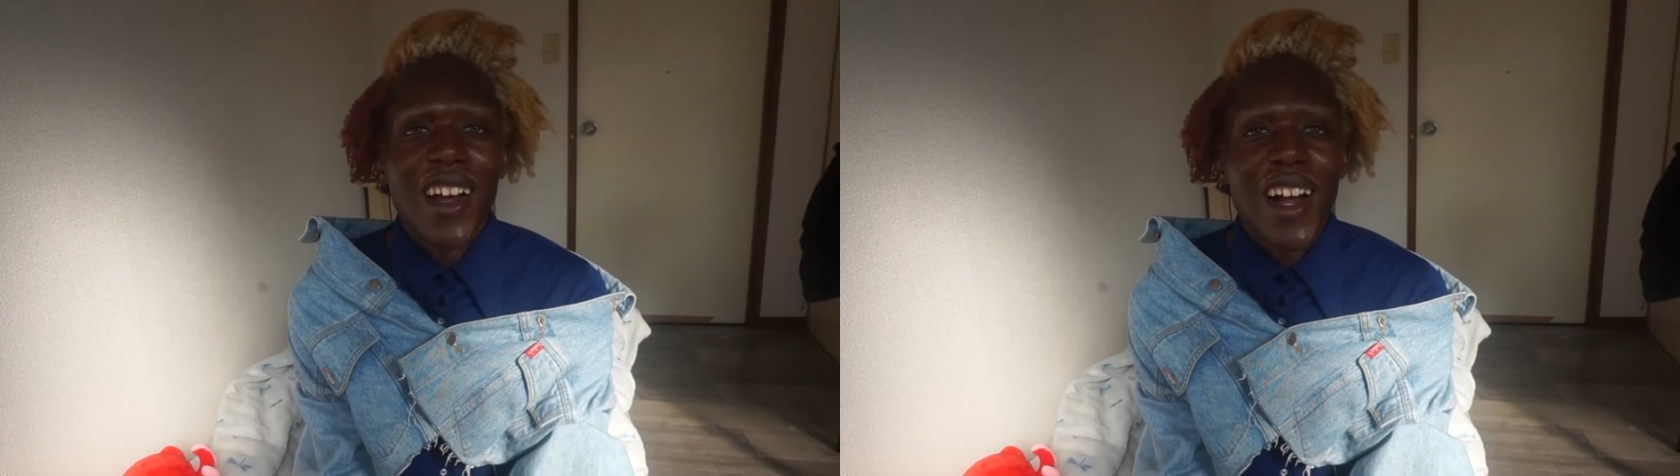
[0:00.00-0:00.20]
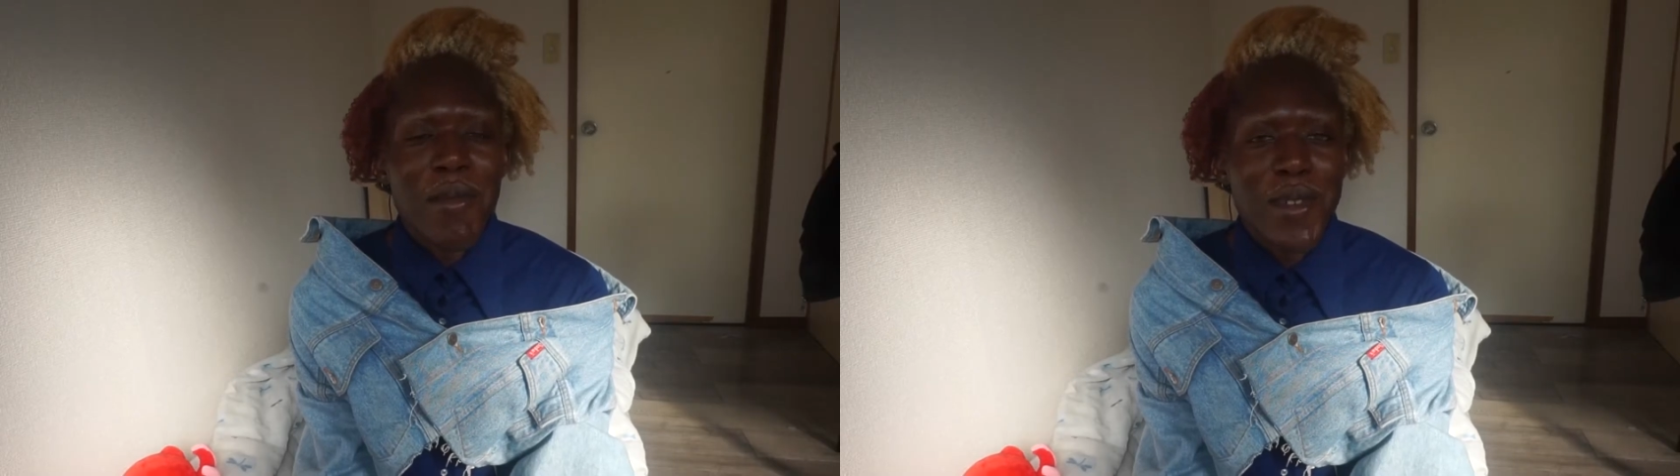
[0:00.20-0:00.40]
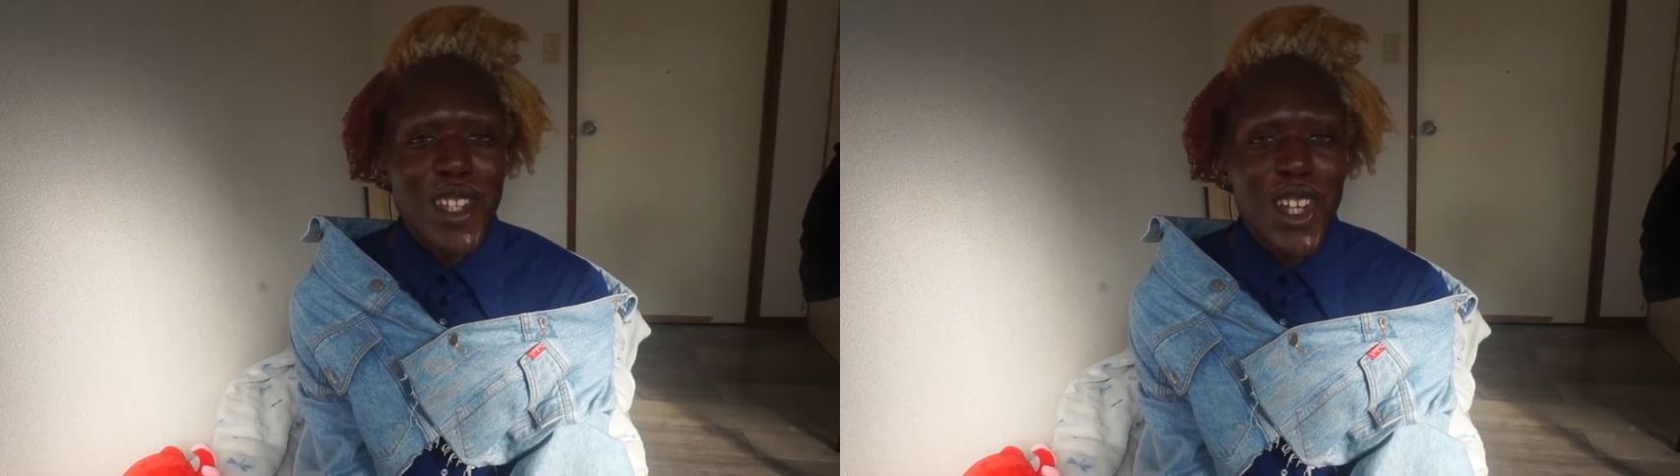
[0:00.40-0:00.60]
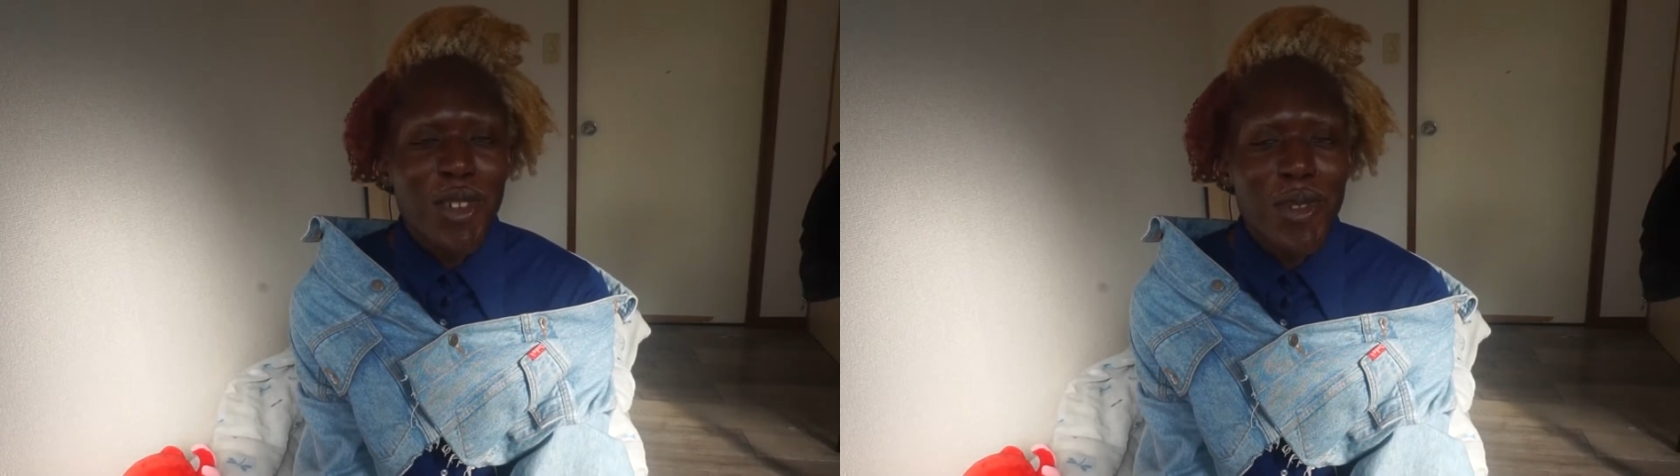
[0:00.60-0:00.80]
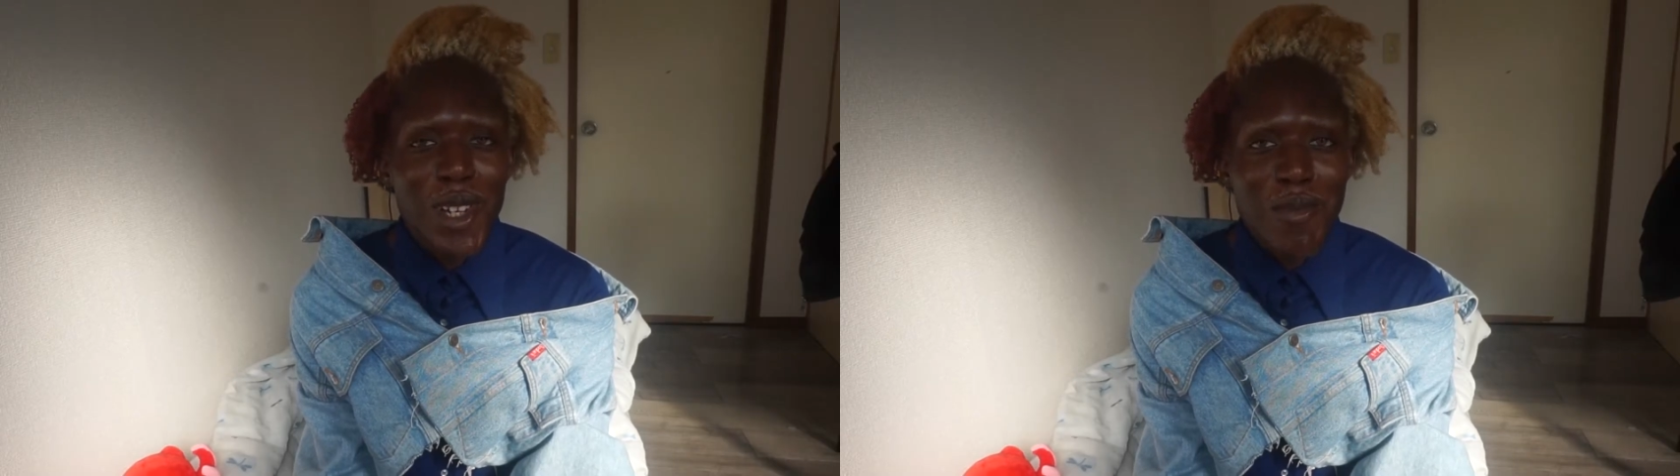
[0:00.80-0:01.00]
I mean,
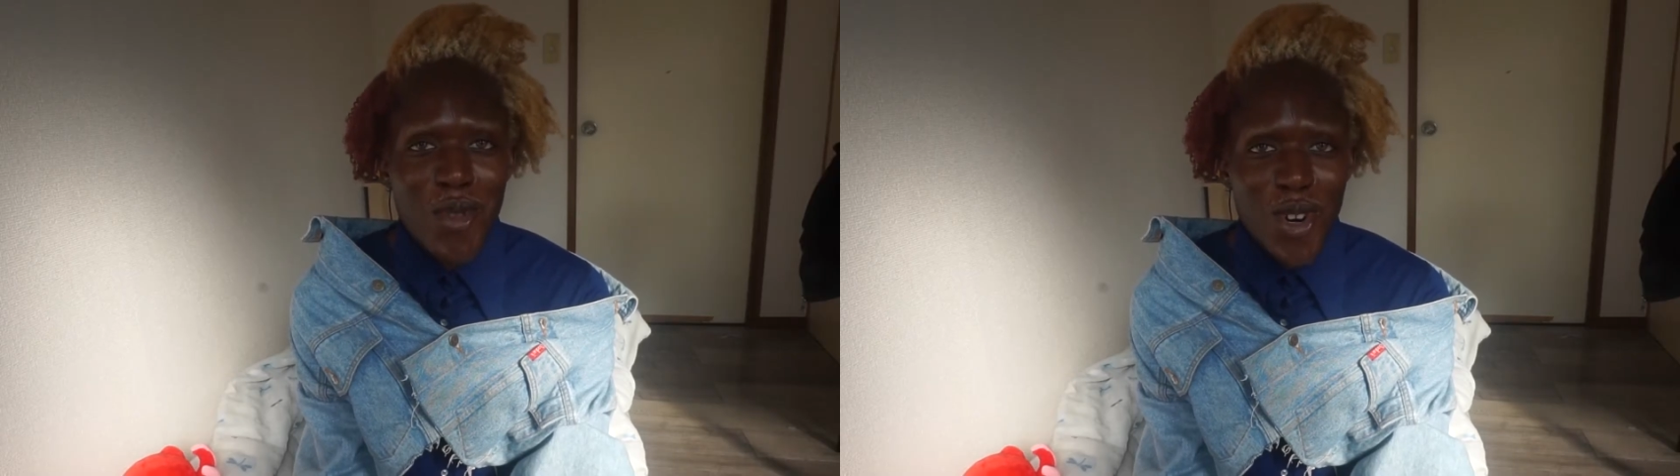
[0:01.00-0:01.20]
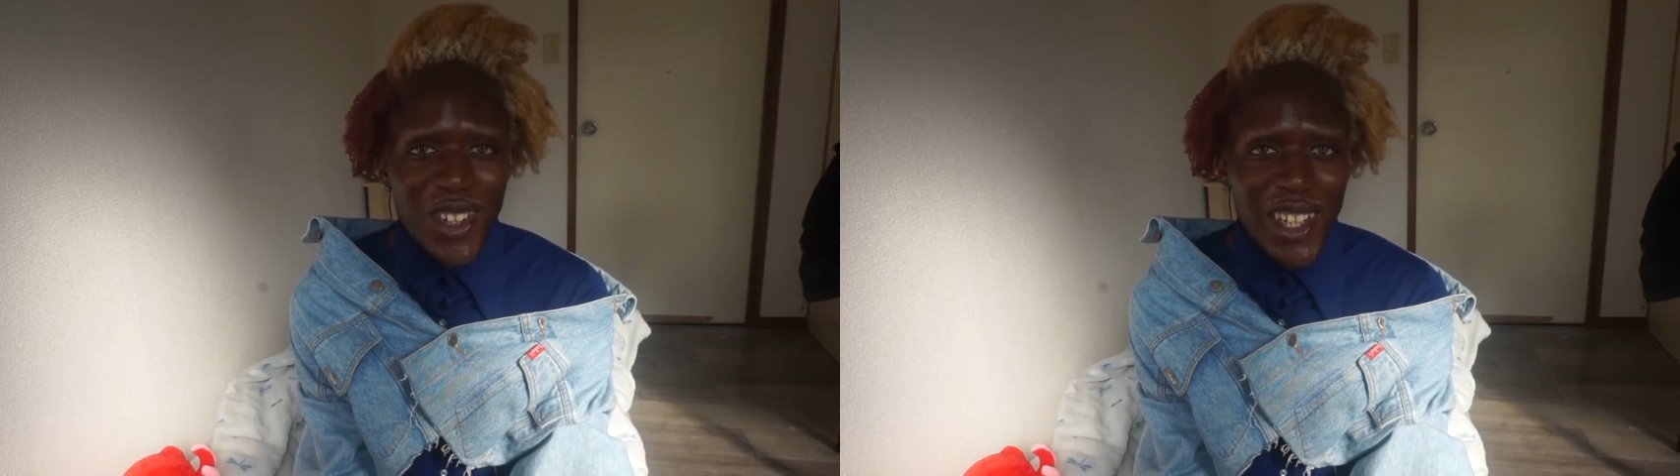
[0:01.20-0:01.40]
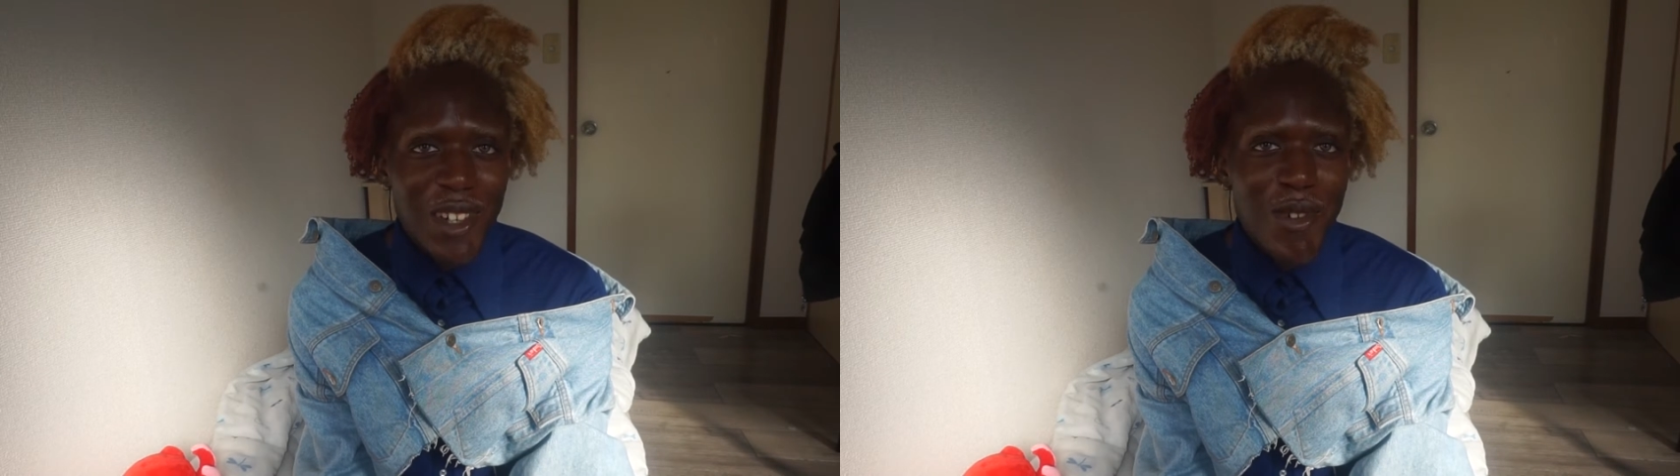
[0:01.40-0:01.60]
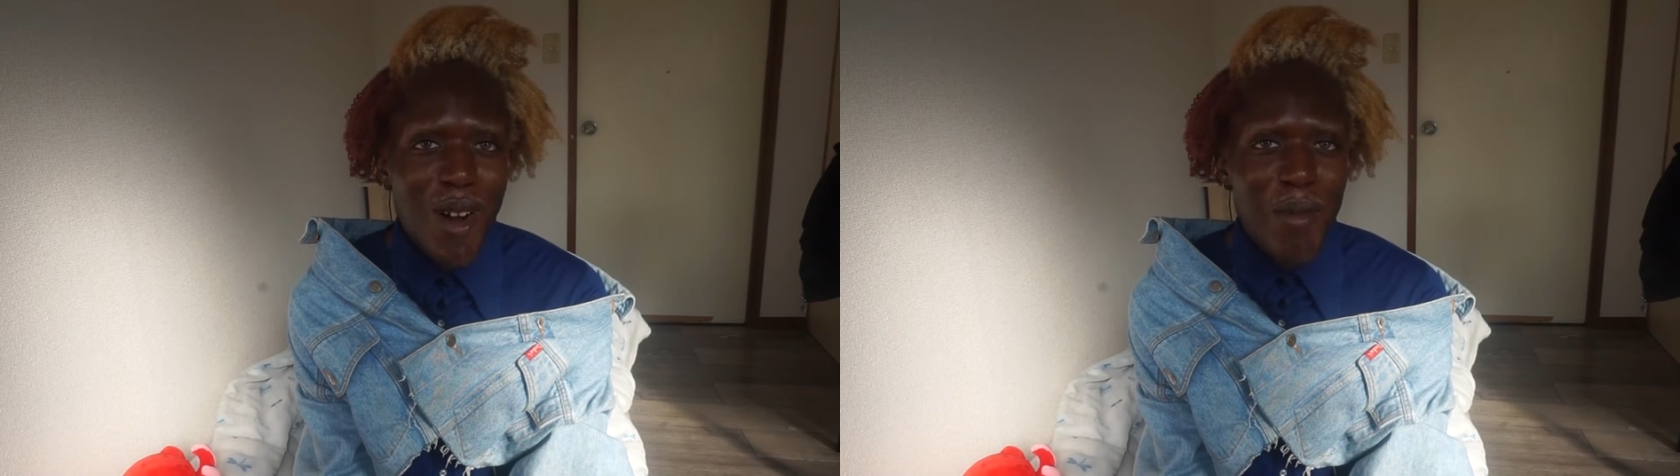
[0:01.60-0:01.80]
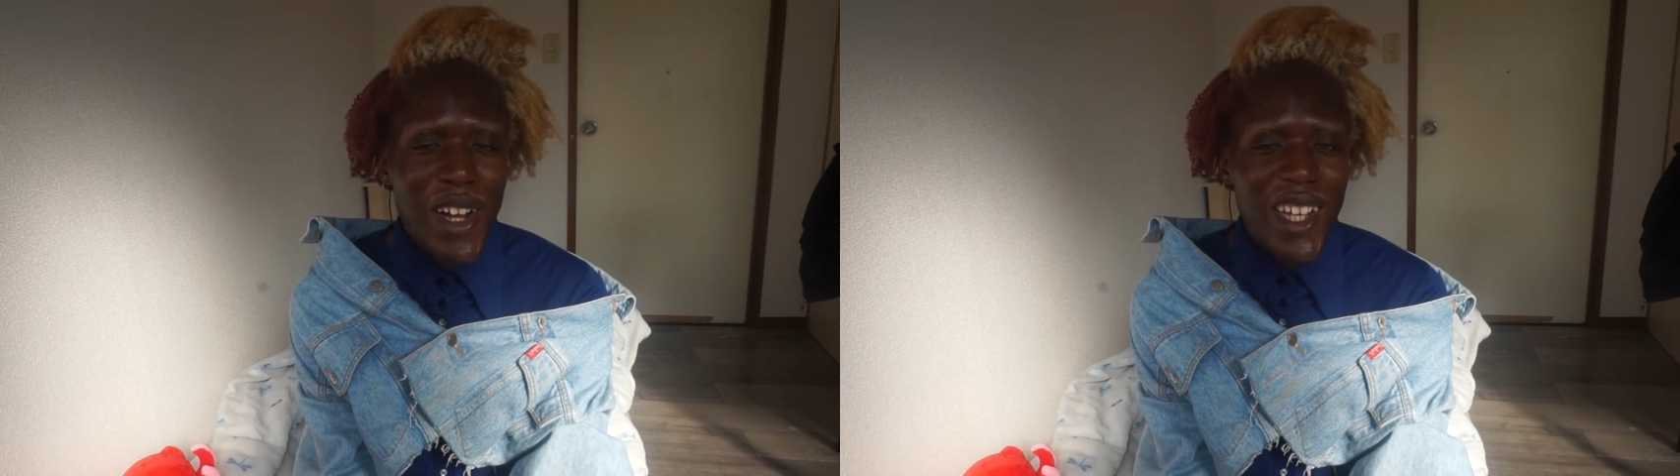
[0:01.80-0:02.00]
not really morning,
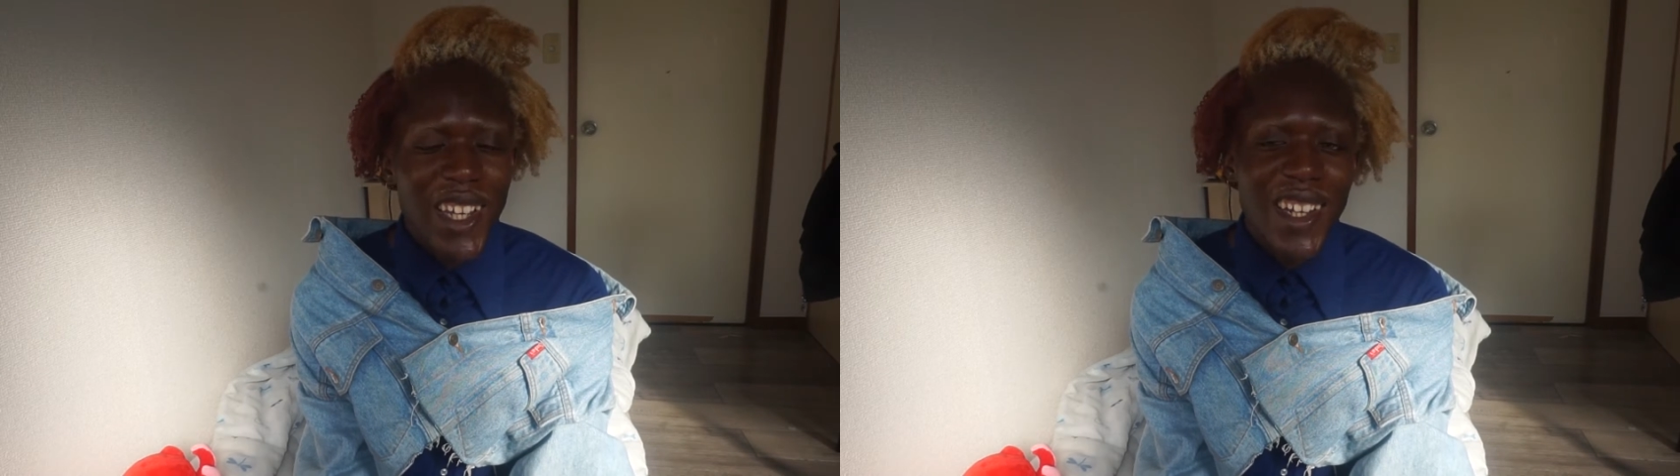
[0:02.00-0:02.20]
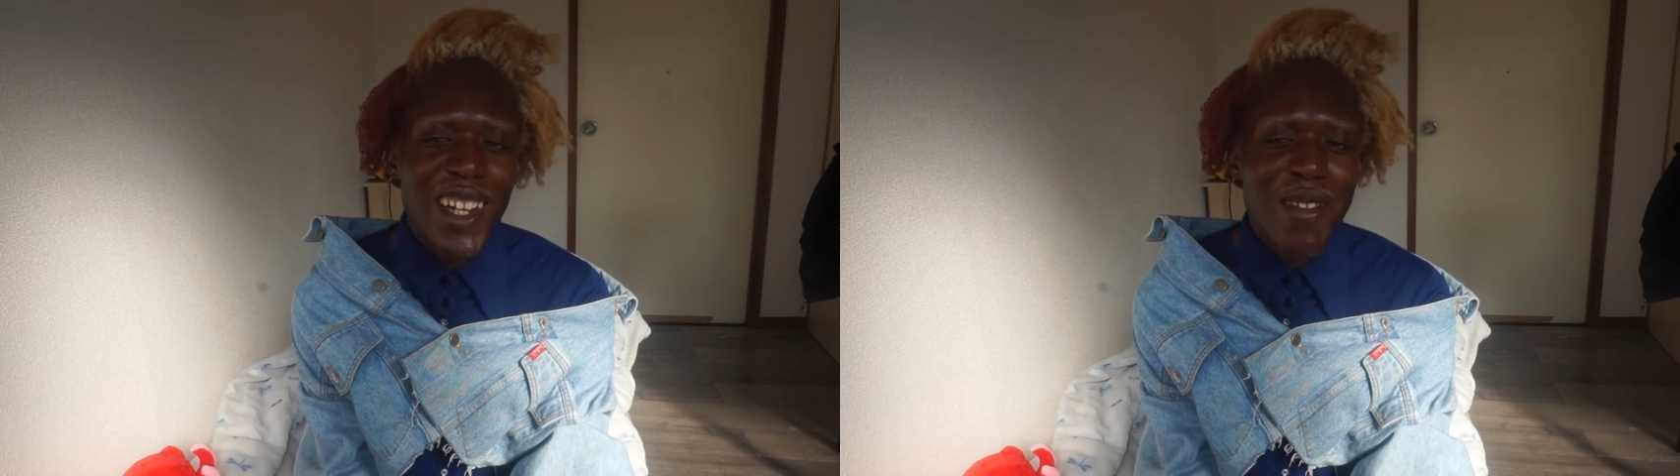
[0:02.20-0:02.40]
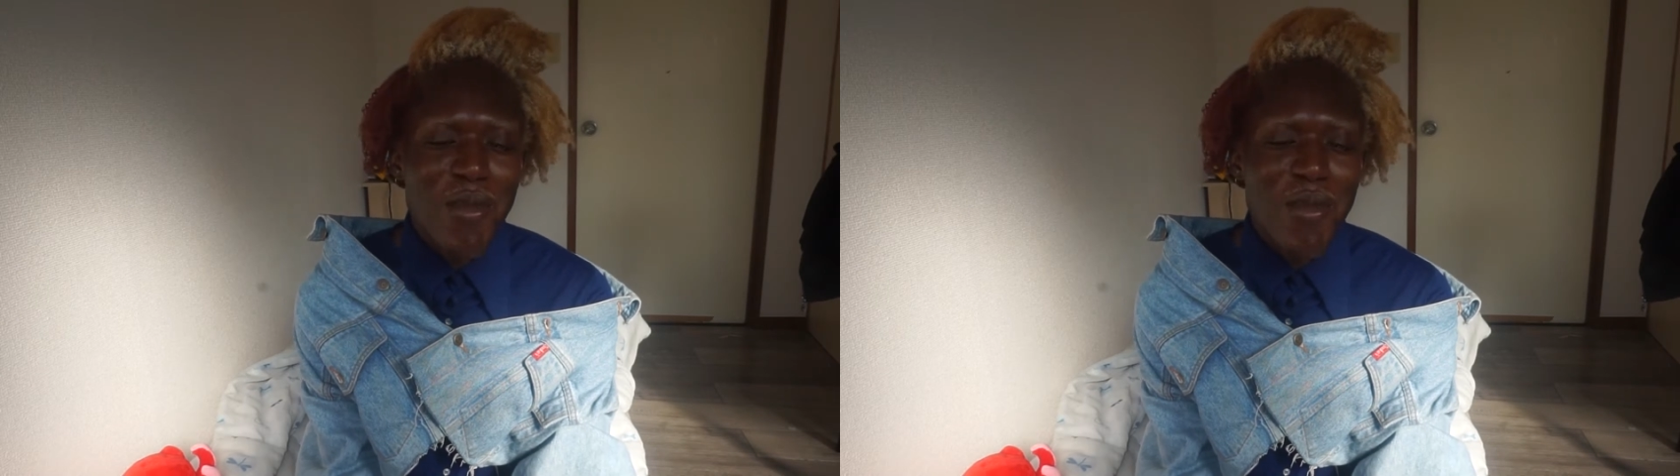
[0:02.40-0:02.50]
or am I kidding?